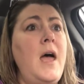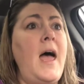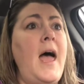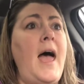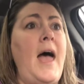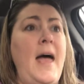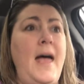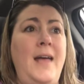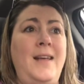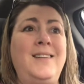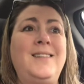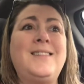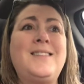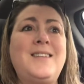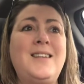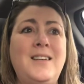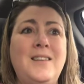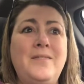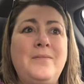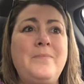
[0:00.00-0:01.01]

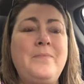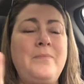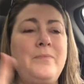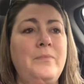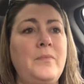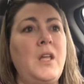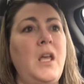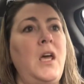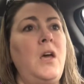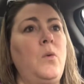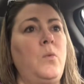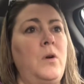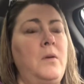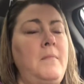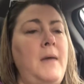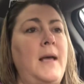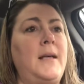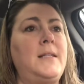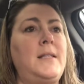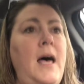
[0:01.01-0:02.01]
and it would
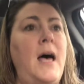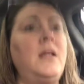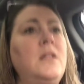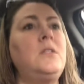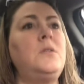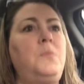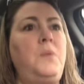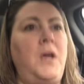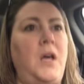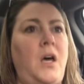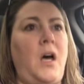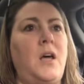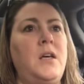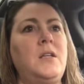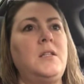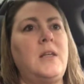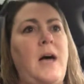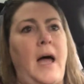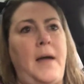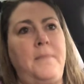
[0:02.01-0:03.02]
make sense
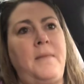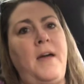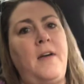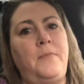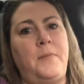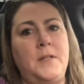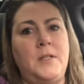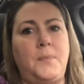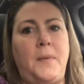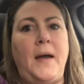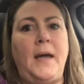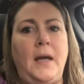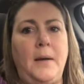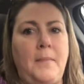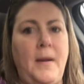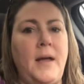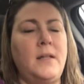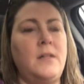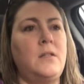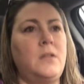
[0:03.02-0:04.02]
because I may have been spiking
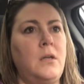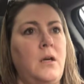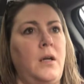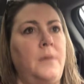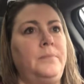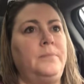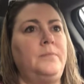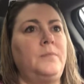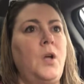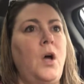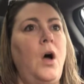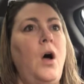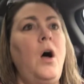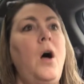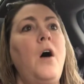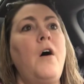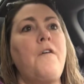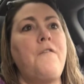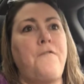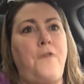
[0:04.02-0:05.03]
my insulin
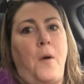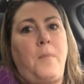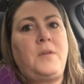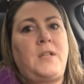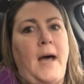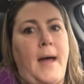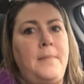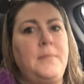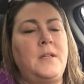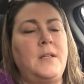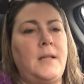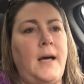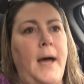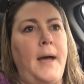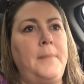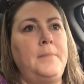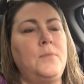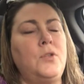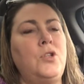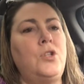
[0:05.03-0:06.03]
from time to
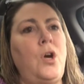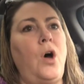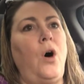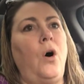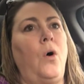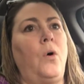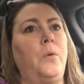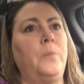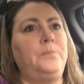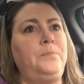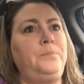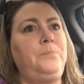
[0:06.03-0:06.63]
time. So